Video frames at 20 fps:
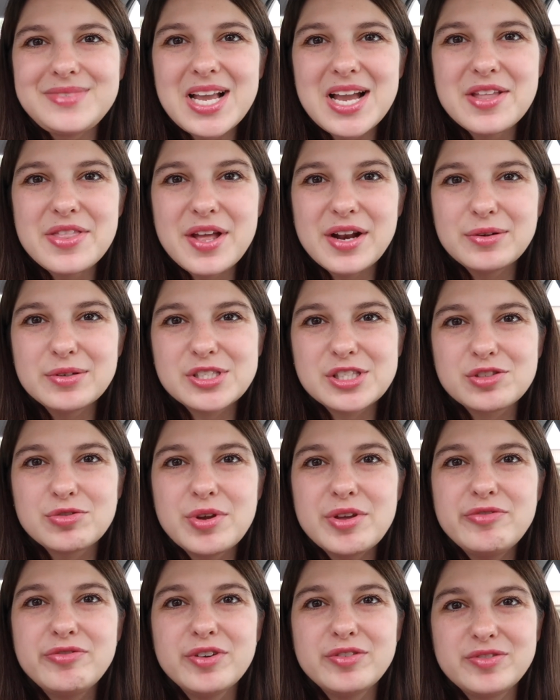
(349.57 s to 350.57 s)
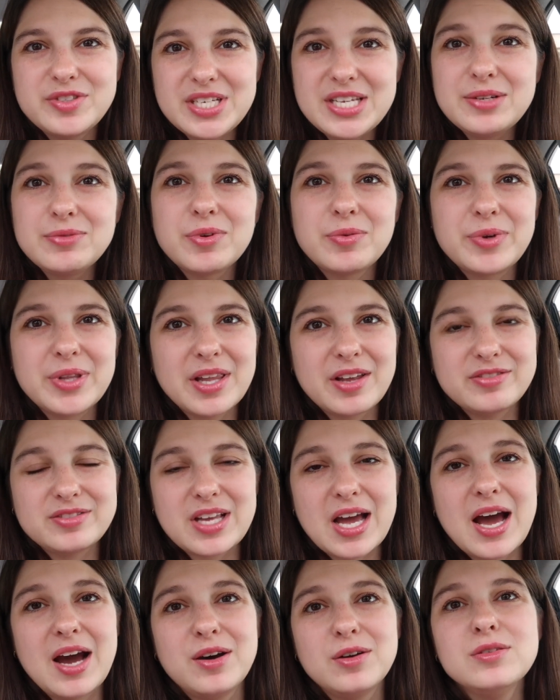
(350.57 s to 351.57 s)
And then it was 3:15 when we left
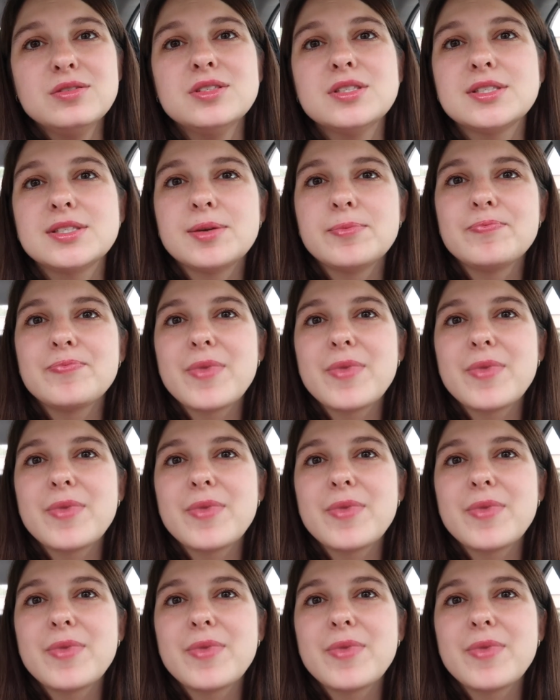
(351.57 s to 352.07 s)
the house,